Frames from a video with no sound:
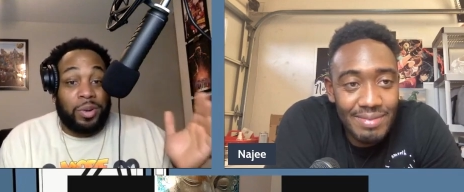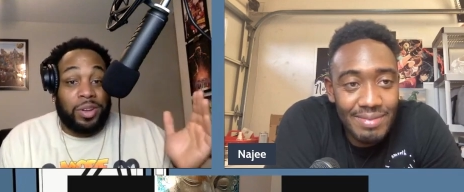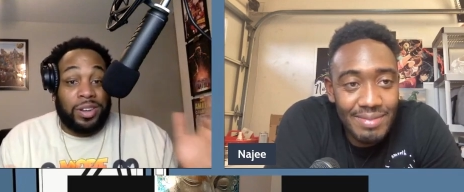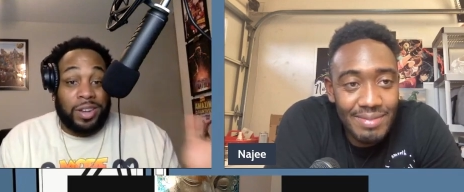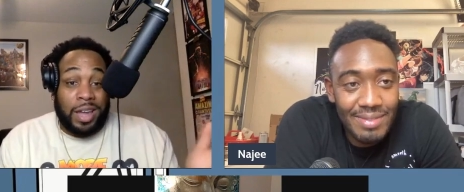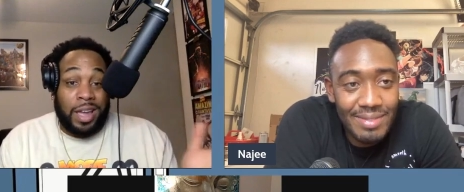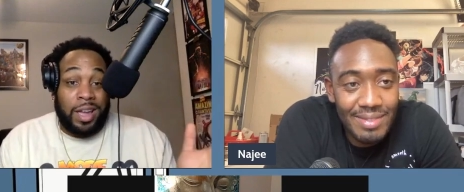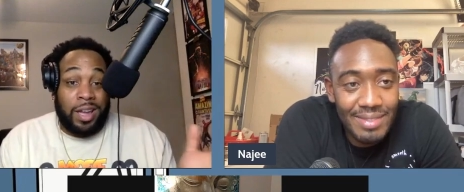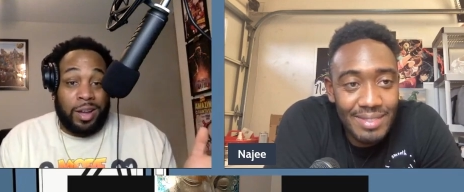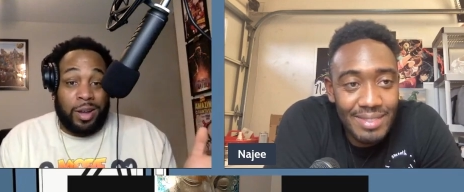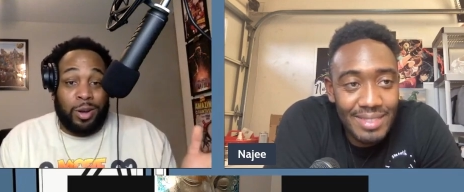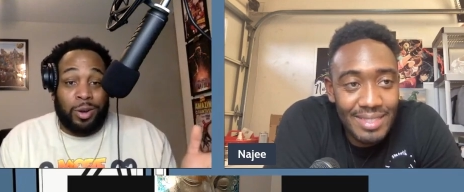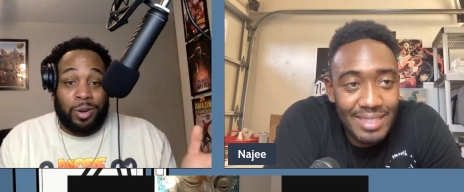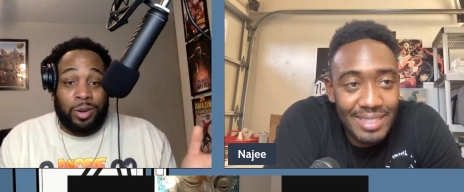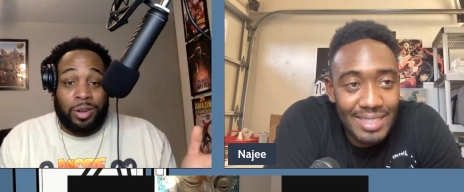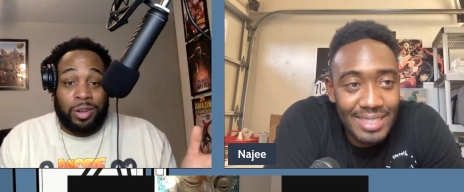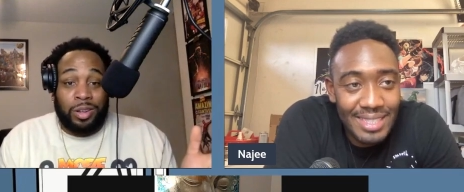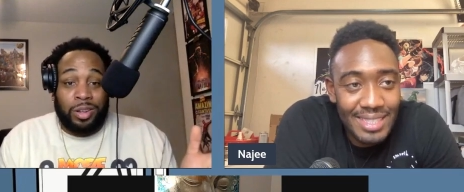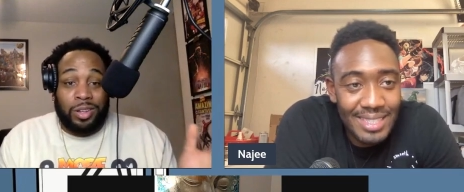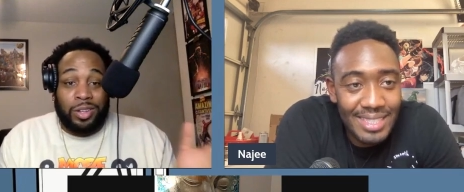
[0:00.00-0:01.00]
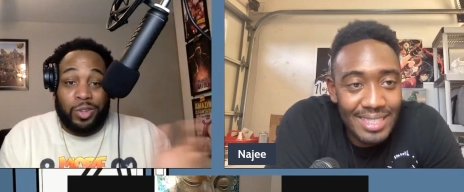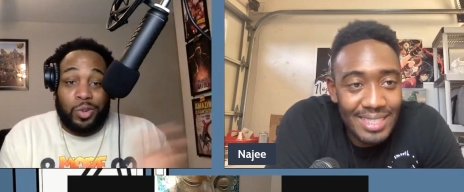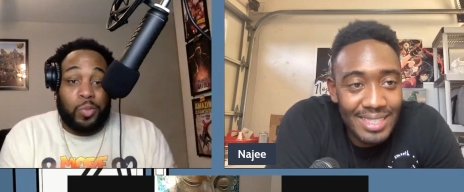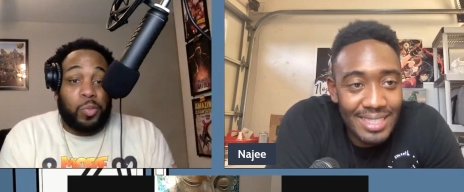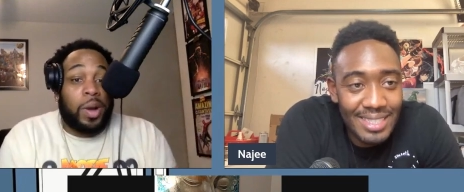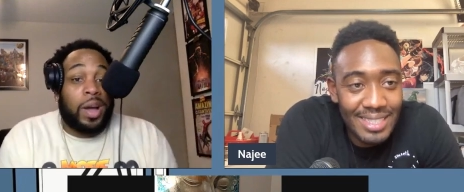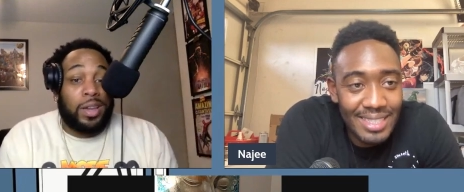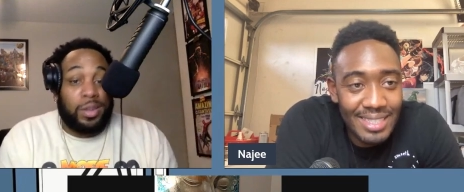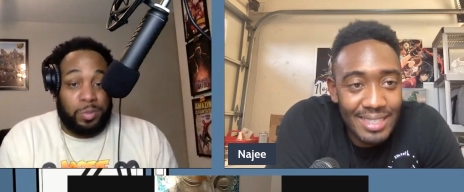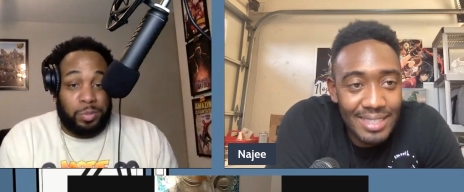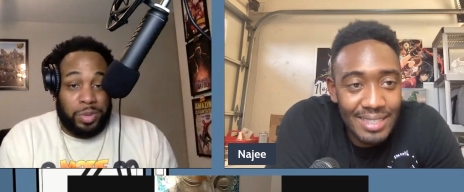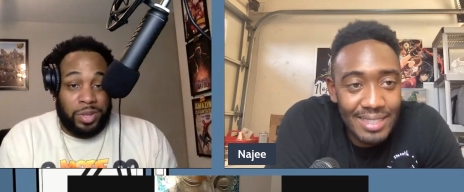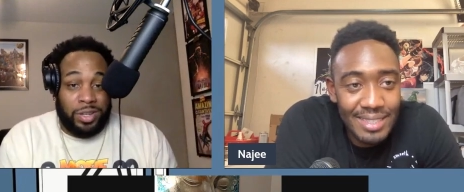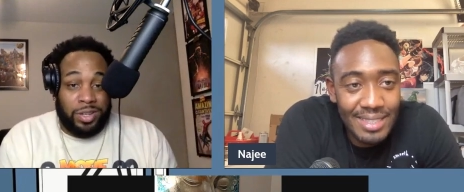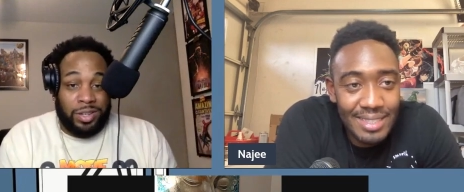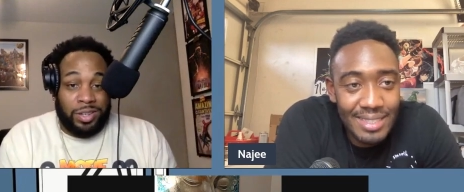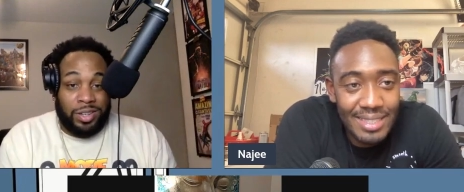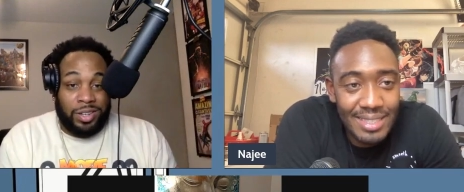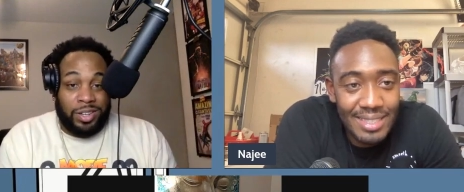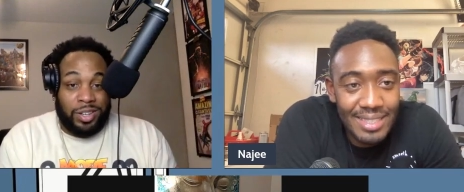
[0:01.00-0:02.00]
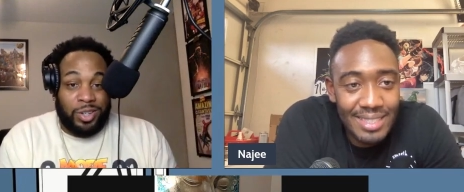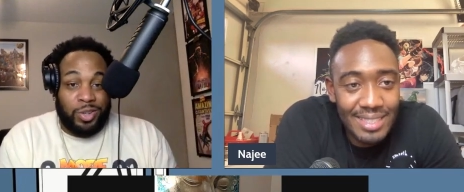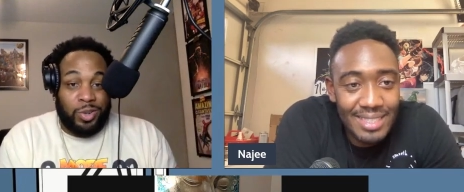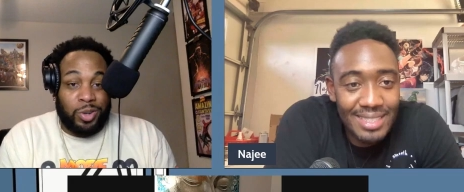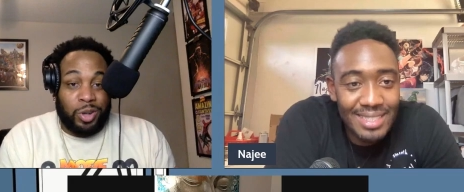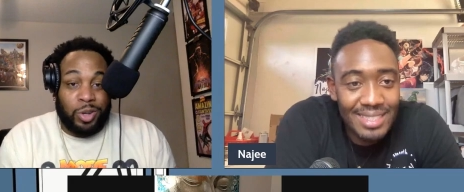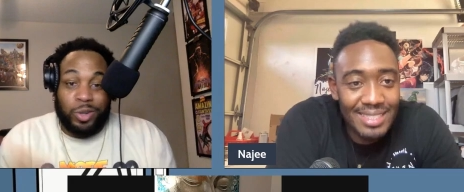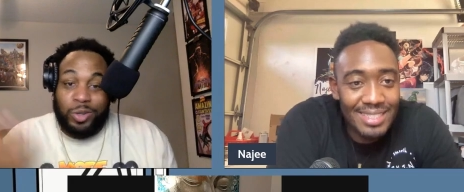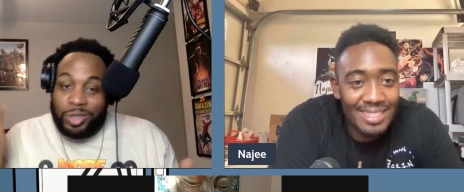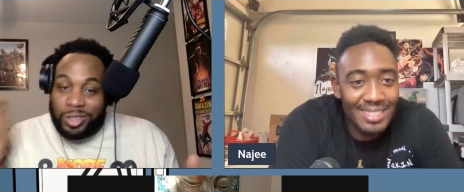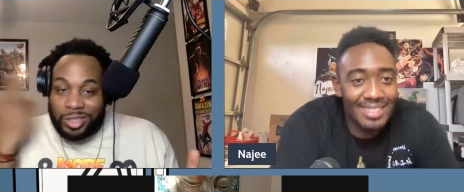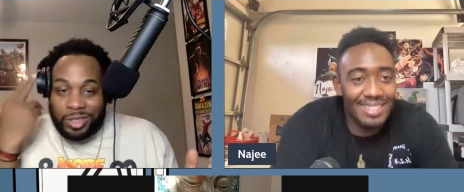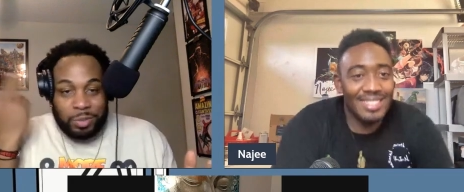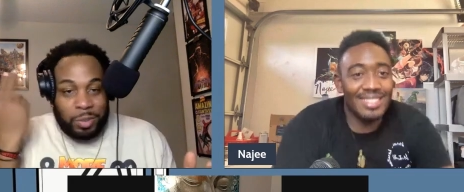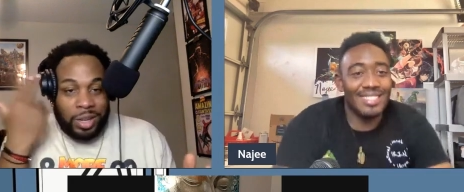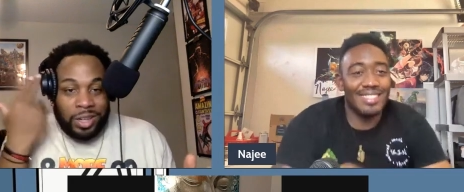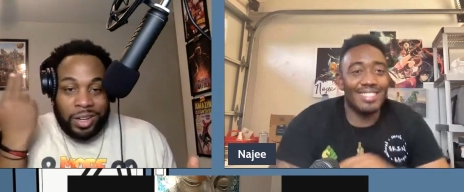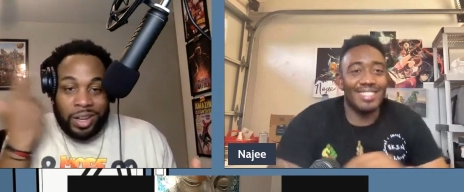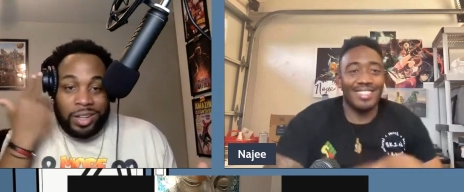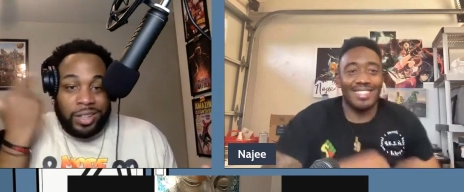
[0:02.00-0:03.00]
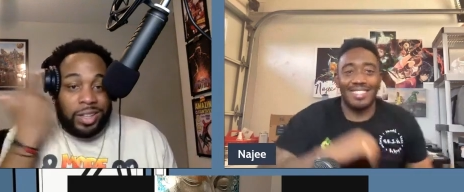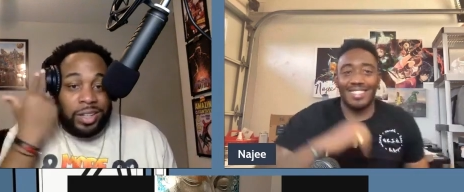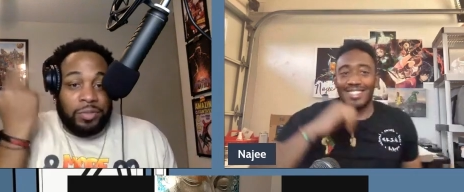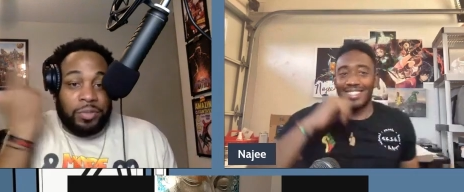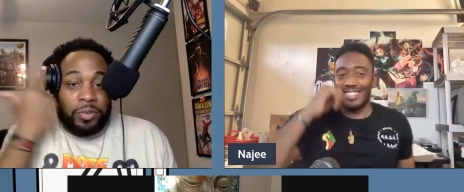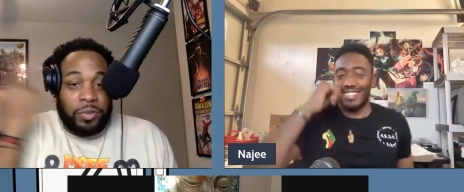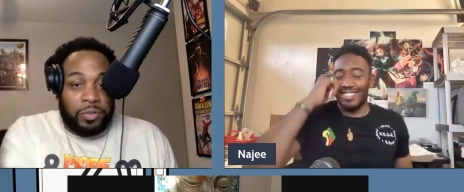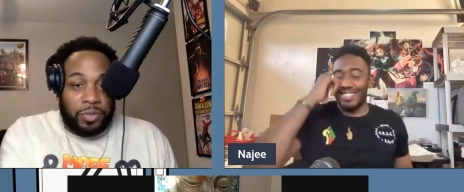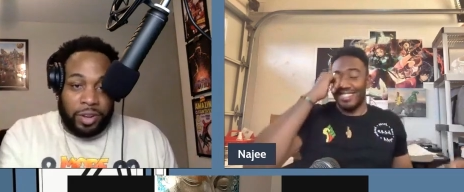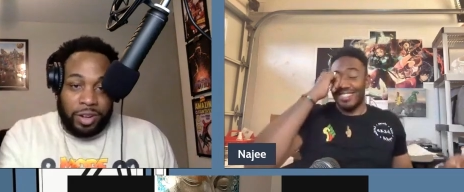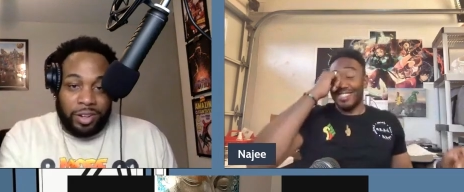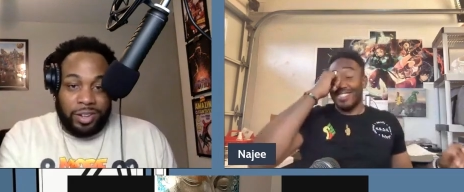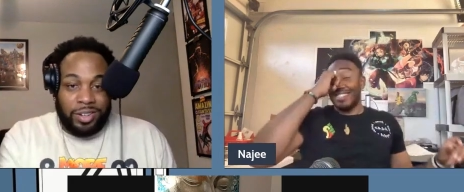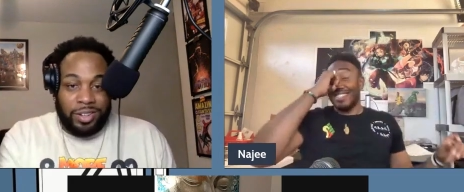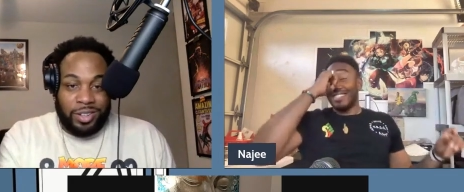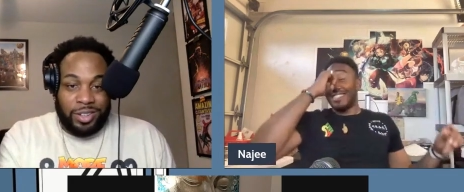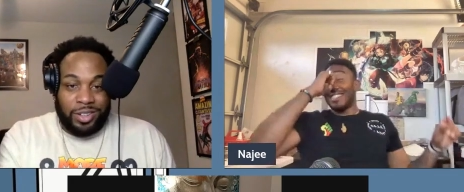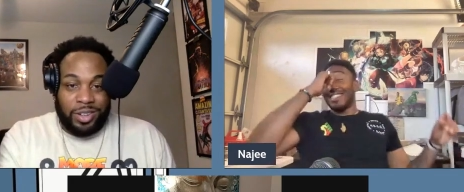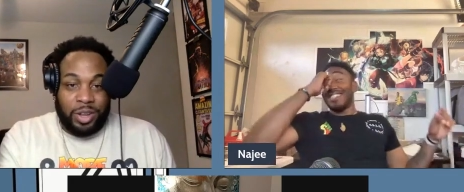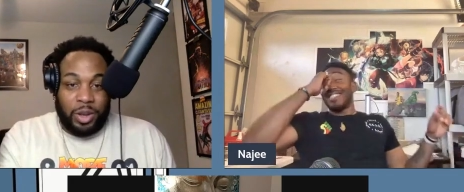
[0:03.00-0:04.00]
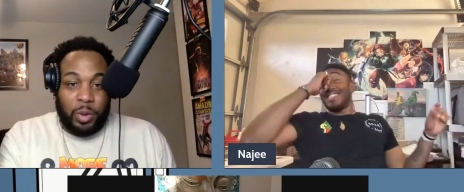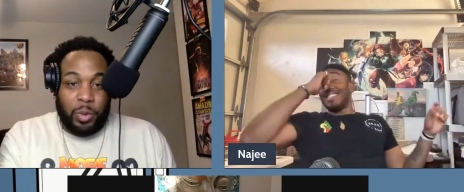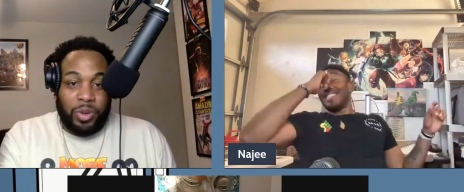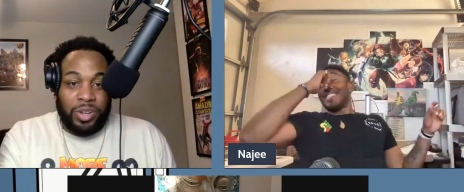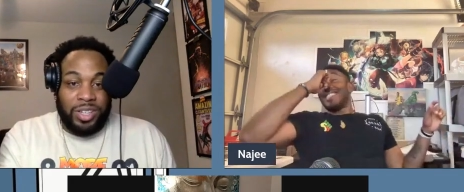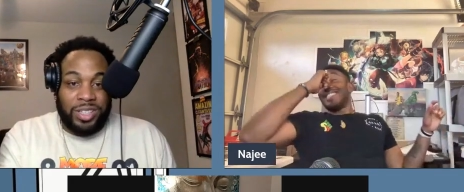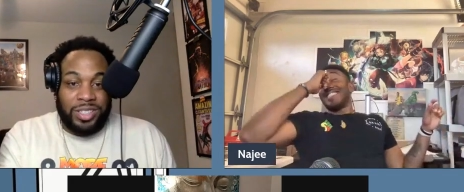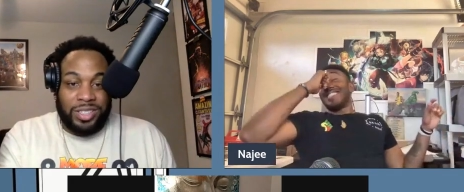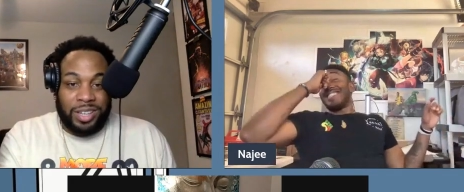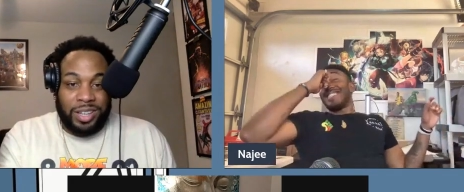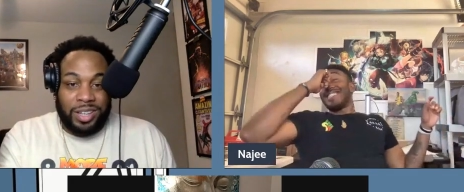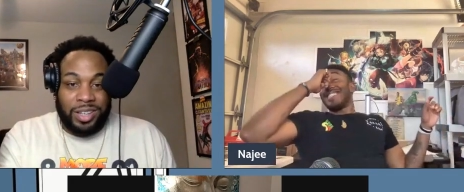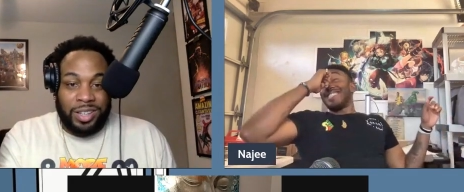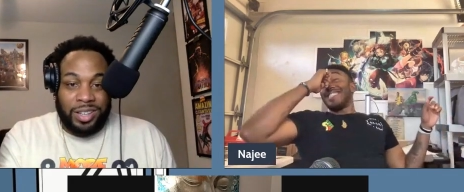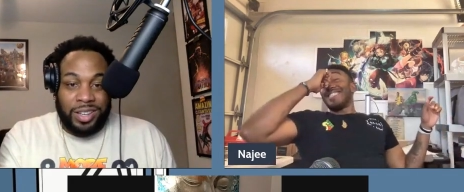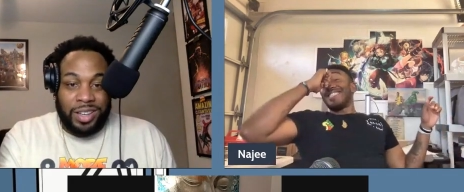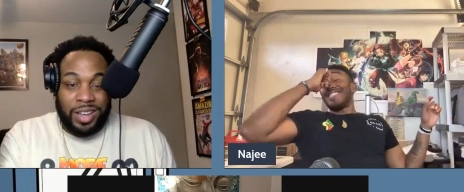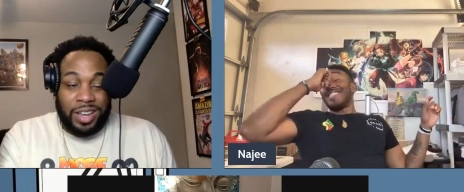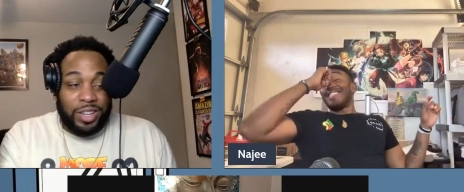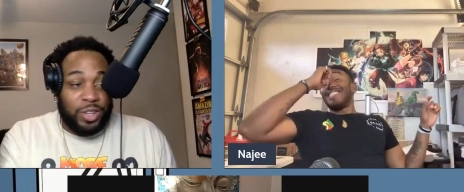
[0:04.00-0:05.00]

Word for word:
Speaker 1: But now you might be. You know, you just might not give a fuck. Like what he say?